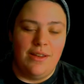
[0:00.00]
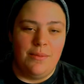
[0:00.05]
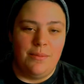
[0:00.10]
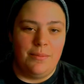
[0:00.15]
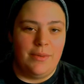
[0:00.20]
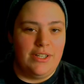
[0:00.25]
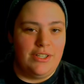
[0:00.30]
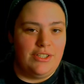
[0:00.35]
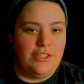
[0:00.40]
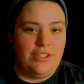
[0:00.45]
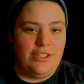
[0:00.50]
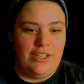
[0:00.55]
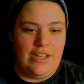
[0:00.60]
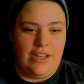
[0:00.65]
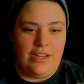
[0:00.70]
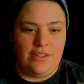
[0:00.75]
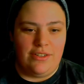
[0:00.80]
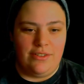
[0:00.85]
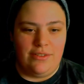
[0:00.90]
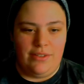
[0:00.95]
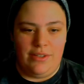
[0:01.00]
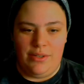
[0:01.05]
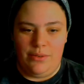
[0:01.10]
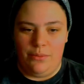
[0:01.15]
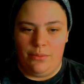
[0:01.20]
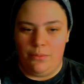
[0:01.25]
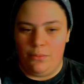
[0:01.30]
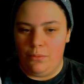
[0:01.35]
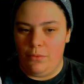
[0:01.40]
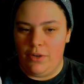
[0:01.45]
but she actually
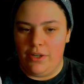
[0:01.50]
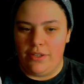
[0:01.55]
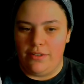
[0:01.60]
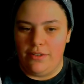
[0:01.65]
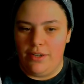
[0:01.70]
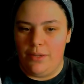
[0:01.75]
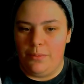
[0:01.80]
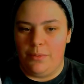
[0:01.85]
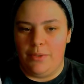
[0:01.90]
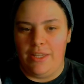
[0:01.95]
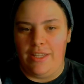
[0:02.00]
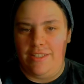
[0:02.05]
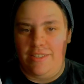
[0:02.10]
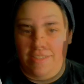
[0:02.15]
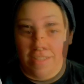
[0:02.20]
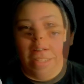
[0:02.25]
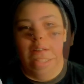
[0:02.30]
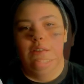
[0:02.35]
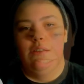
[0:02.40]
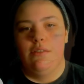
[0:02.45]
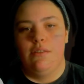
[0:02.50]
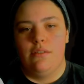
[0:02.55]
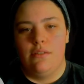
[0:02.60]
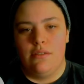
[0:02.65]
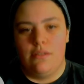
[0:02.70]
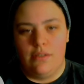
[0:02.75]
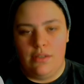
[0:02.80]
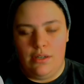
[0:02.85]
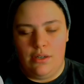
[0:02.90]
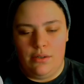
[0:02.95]
won a place in it.
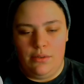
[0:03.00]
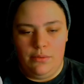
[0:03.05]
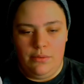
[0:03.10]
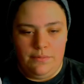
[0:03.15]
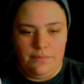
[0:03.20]
So,